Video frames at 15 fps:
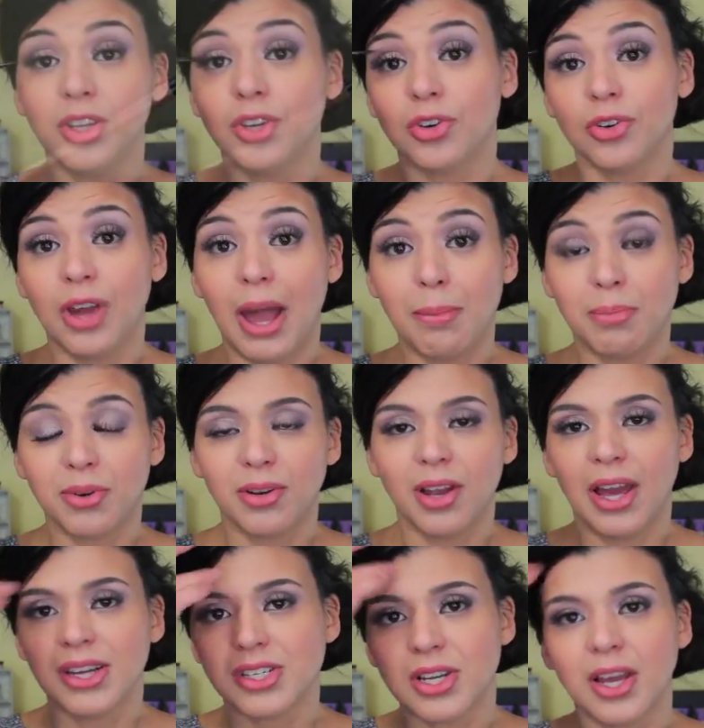your upper
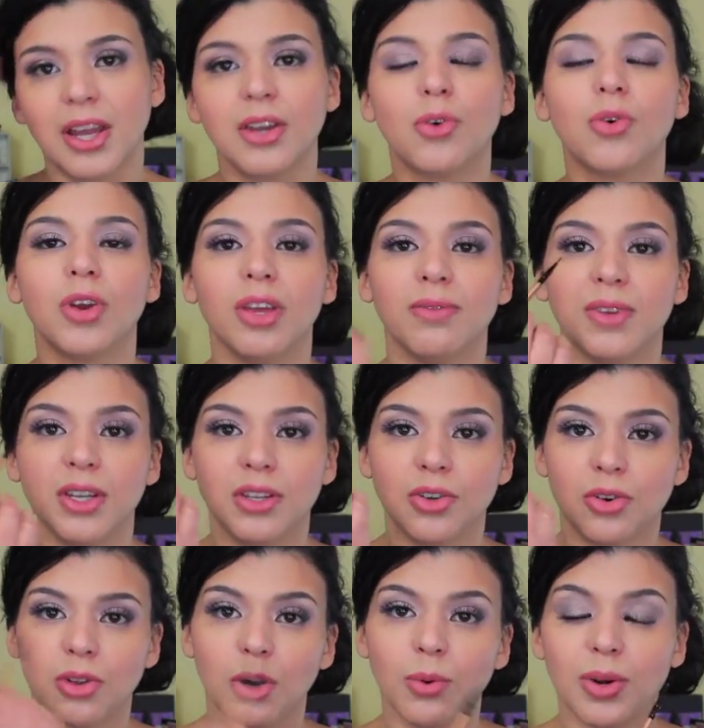lash line or even in
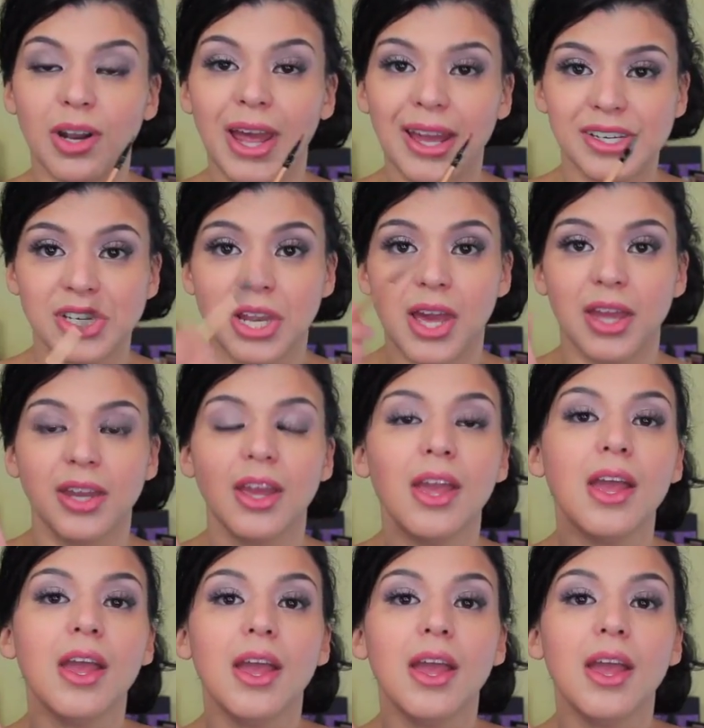your lower lash line.